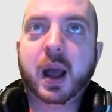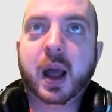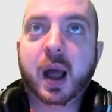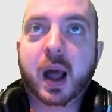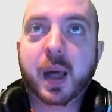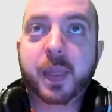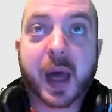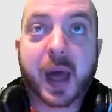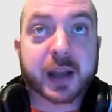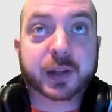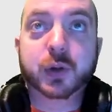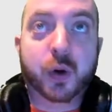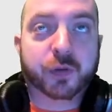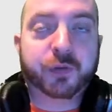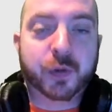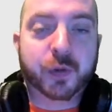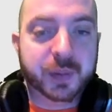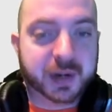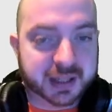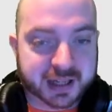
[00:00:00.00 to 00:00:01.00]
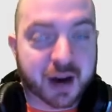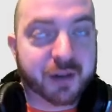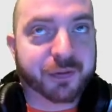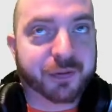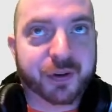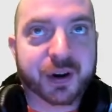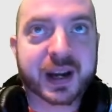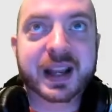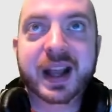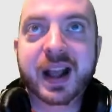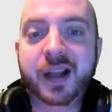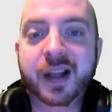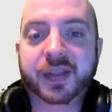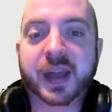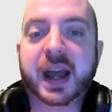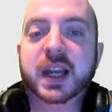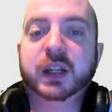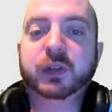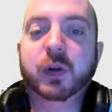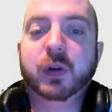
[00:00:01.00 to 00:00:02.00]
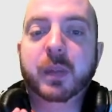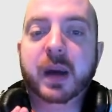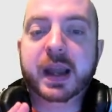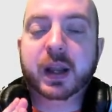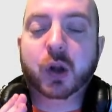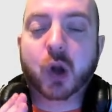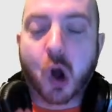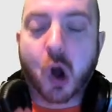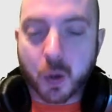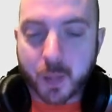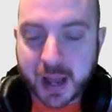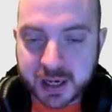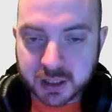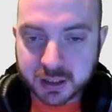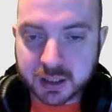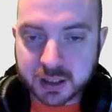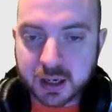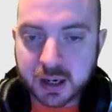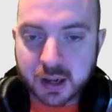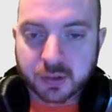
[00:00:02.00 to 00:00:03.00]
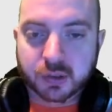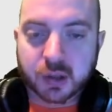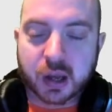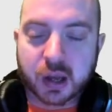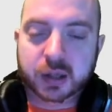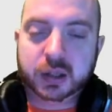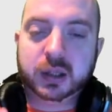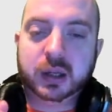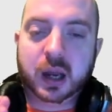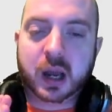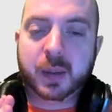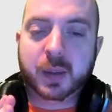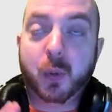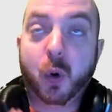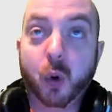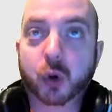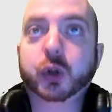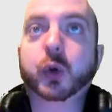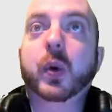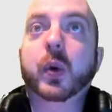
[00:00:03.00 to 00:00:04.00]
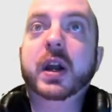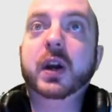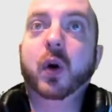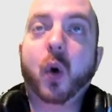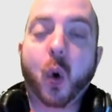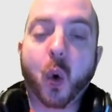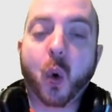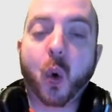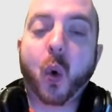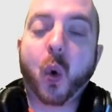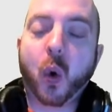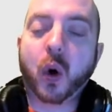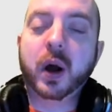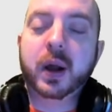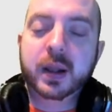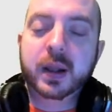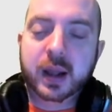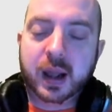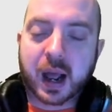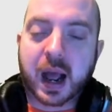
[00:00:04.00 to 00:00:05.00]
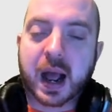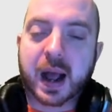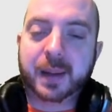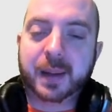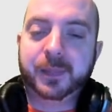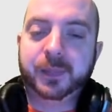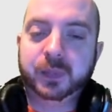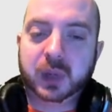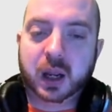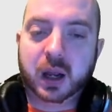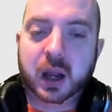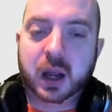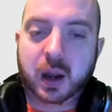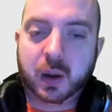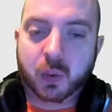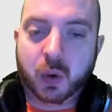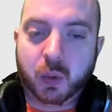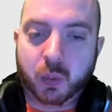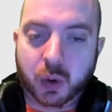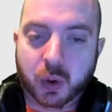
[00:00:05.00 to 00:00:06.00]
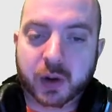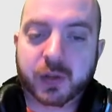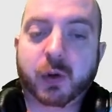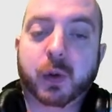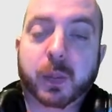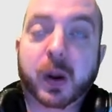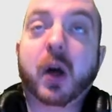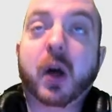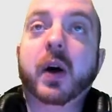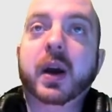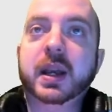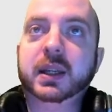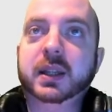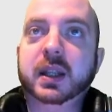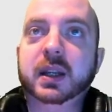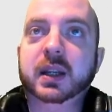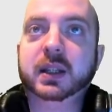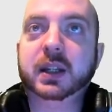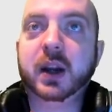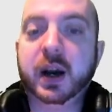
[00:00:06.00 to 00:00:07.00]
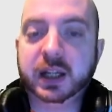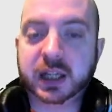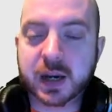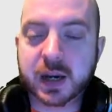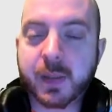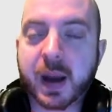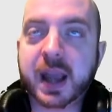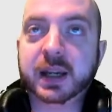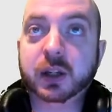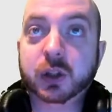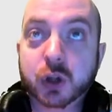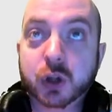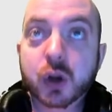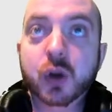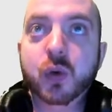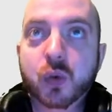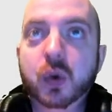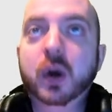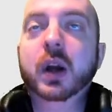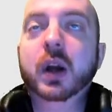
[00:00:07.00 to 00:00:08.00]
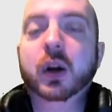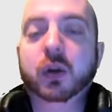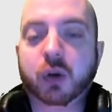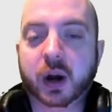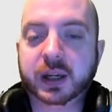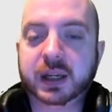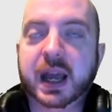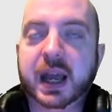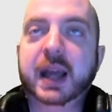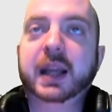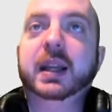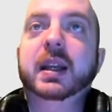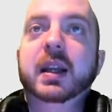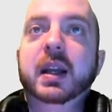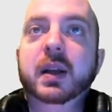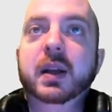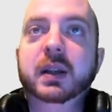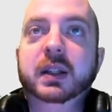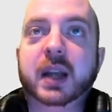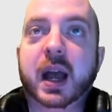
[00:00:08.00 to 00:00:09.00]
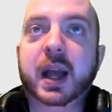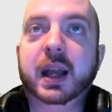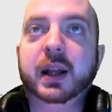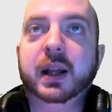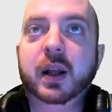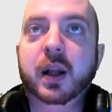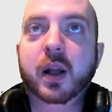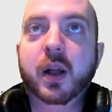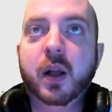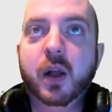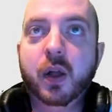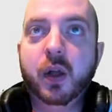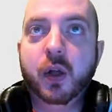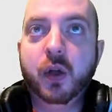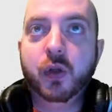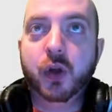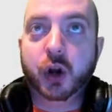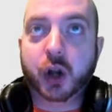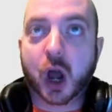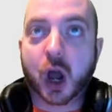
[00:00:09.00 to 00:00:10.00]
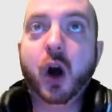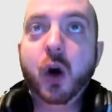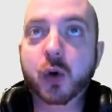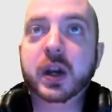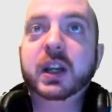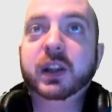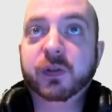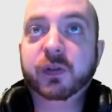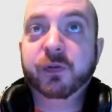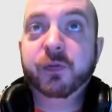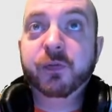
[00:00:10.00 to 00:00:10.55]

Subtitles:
That's not from Discovery. That is from a comment that Ortwin or one of the replies that CIG made to Crytek, saying the code is